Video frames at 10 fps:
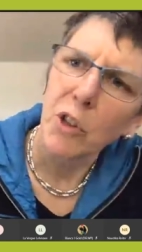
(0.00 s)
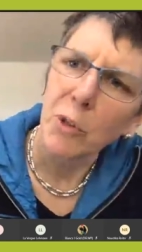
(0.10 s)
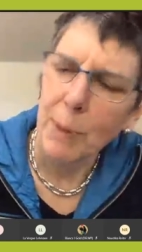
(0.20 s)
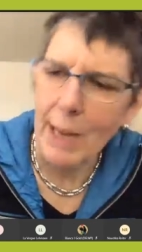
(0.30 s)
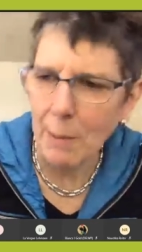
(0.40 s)

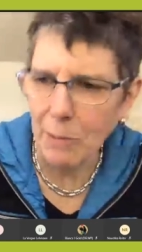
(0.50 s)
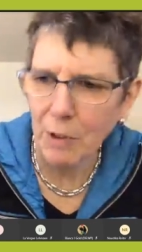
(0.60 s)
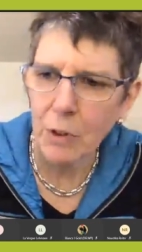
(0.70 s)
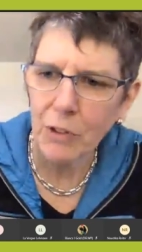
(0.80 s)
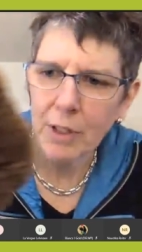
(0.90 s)
Perhaps the
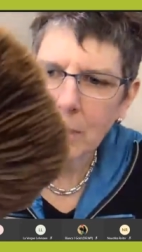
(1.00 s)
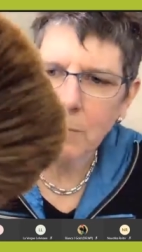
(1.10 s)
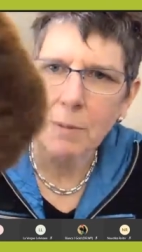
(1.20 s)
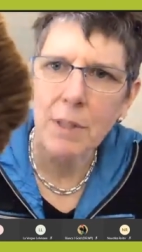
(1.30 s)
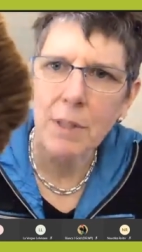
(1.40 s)
first uh,
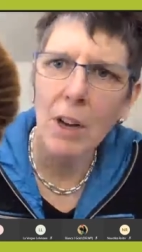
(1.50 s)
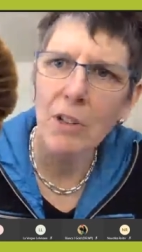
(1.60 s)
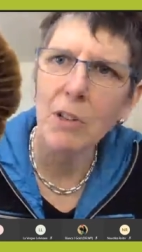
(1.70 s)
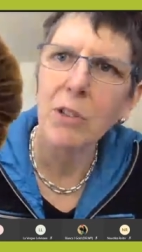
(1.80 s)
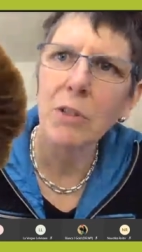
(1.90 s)

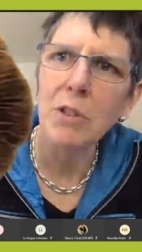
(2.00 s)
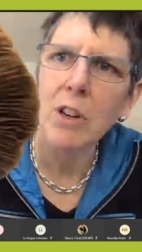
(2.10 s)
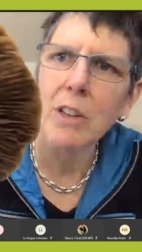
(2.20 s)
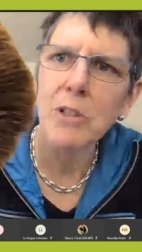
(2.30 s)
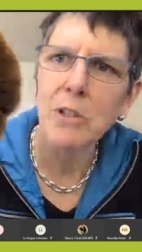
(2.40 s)
scientist who
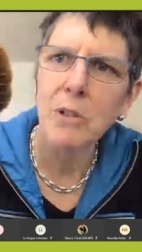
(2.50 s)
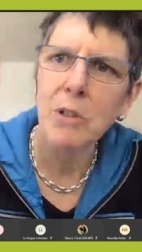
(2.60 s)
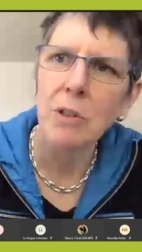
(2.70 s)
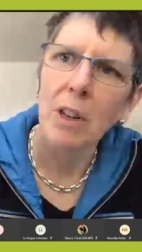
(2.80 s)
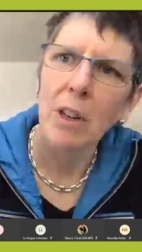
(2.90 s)
tried
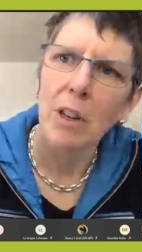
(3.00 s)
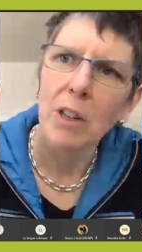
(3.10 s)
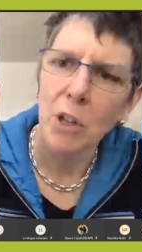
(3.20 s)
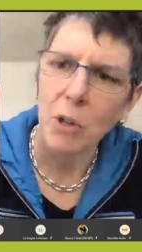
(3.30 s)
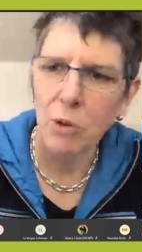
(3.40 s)
to
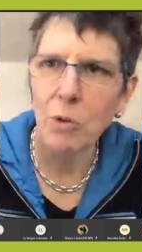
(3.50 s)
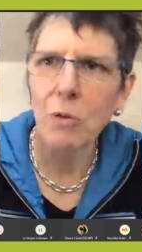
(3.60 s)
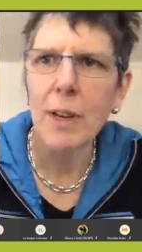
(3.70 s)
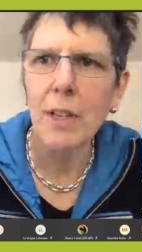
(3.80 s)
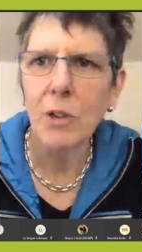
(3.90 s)
to look at
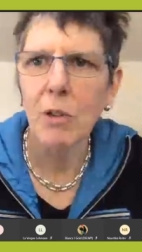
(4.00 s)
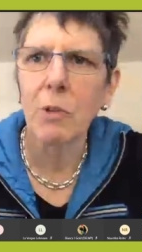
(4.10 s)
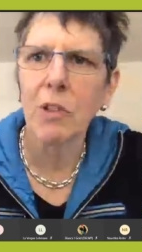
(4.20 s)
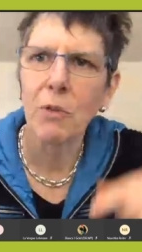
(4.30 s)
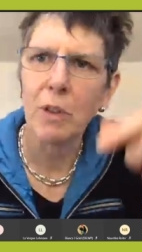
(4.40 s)
fungi thought it
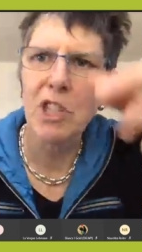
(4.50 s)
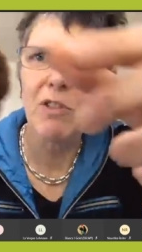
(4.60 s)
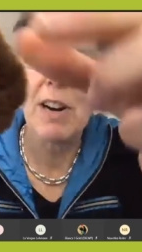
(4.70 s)
was a fish